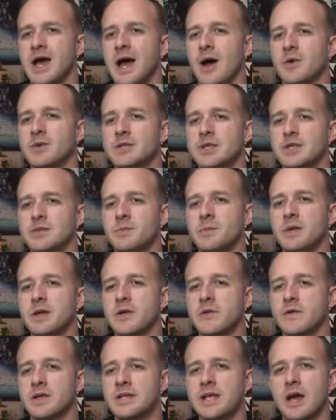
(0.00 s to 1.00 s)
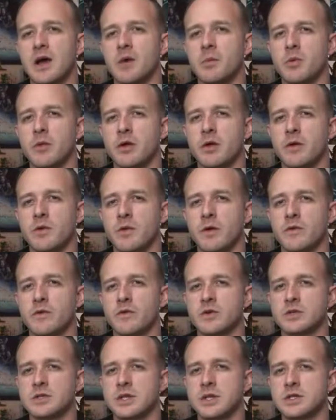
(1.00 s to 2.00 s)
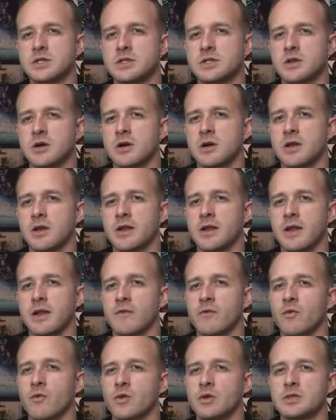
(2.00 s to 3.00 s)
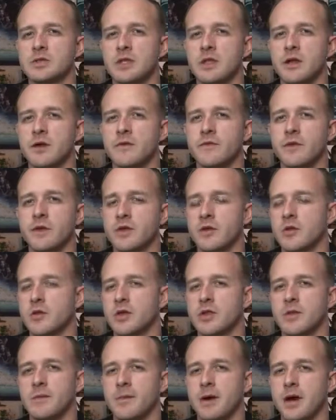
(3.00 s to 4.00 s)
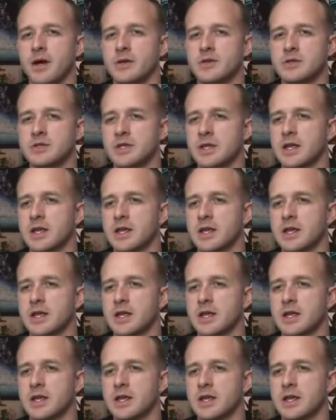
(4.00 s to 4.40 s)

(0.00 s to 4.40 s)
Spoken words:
I wasn't as big of a Tau player when I first got started, and I've always loved the look of the models.